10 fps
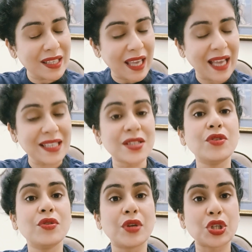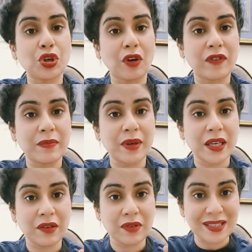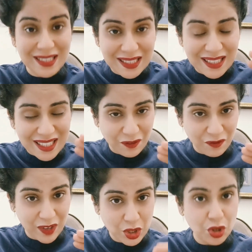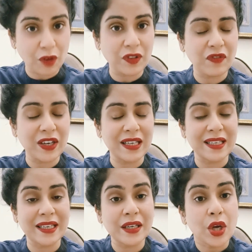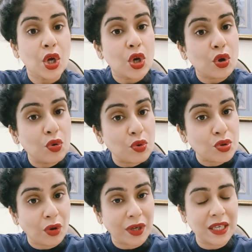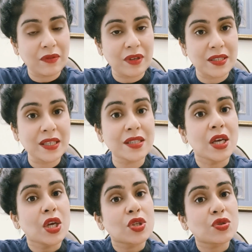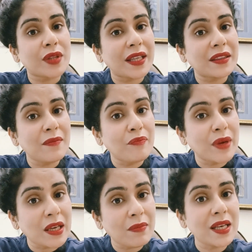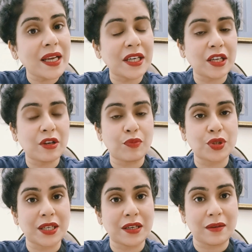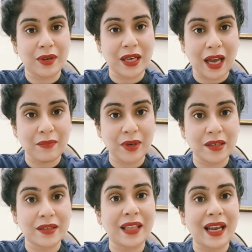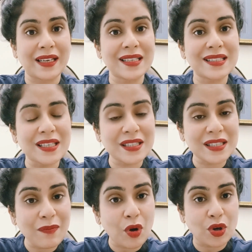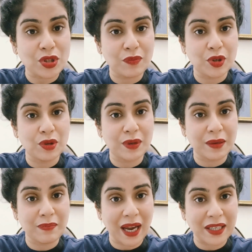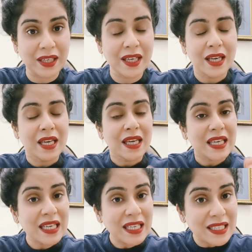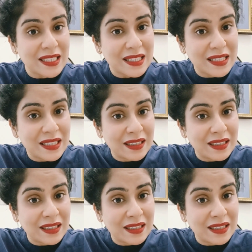as the duration of labor increases, this flexion of the fetal head goes on increases, so that the minimal anterior posterior diameter, that is the suboccipitopragmatic, it is the